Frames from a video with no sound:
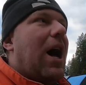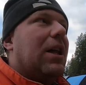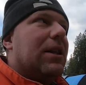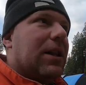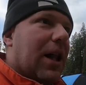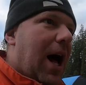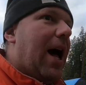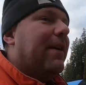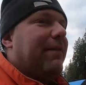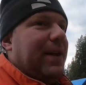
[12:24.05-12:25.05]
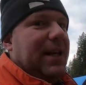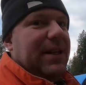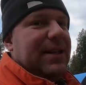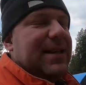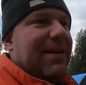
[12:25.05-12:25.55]
A lot of
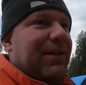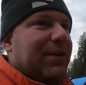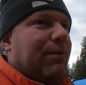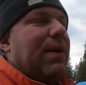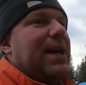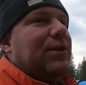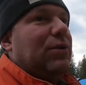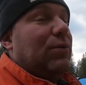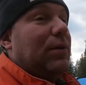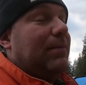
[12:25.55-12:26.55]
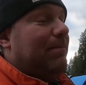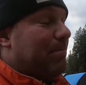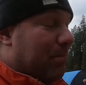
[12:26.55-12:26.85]
it is having the right tool.